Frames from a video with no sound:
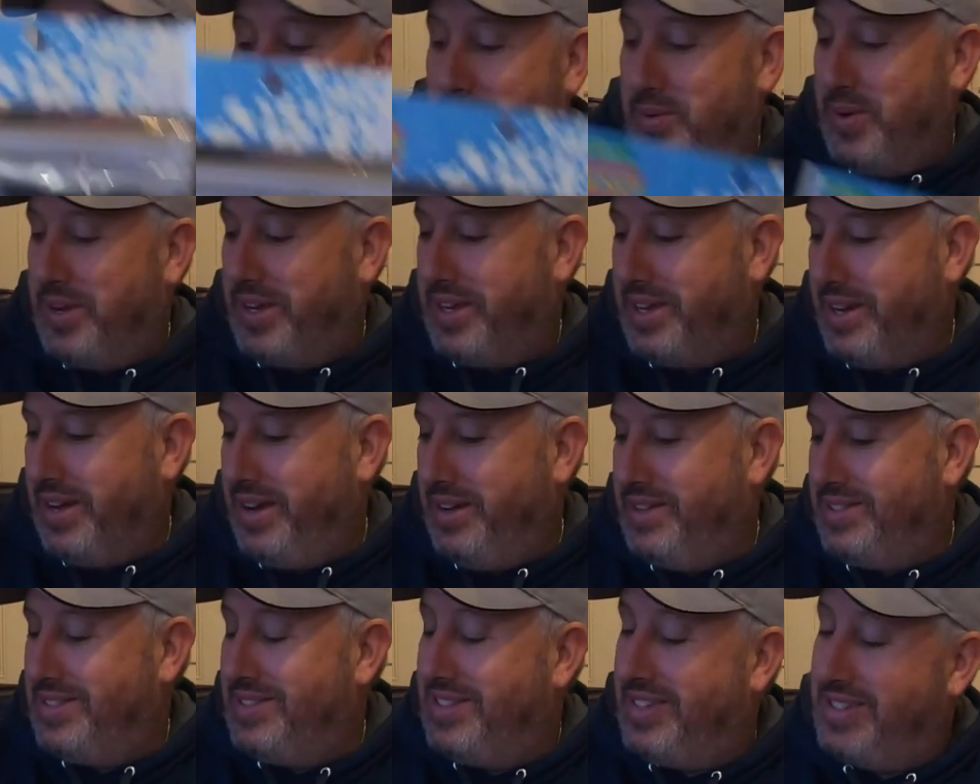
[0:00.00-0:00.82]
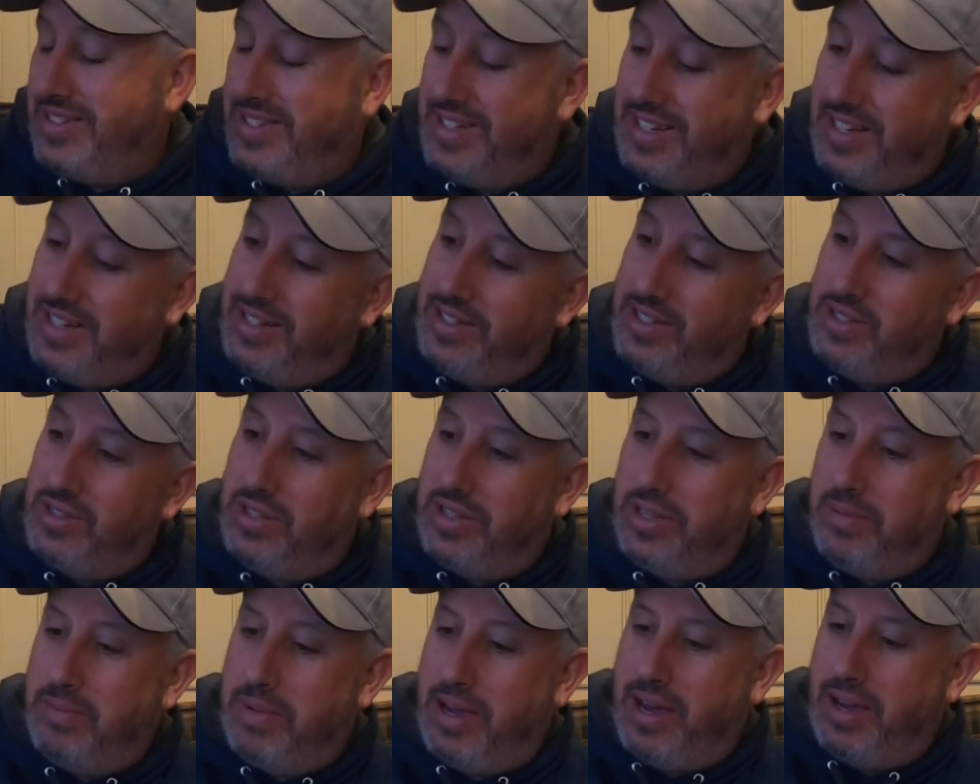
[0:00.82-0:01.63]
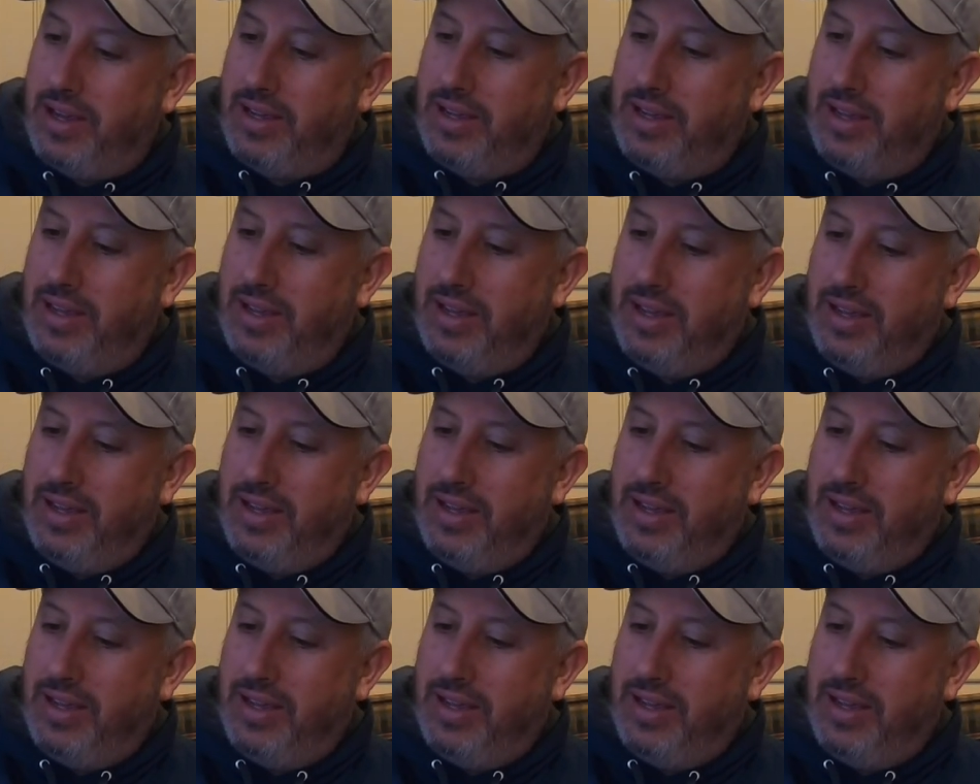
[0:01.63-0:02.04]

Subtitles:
There we go. It says in English on the back.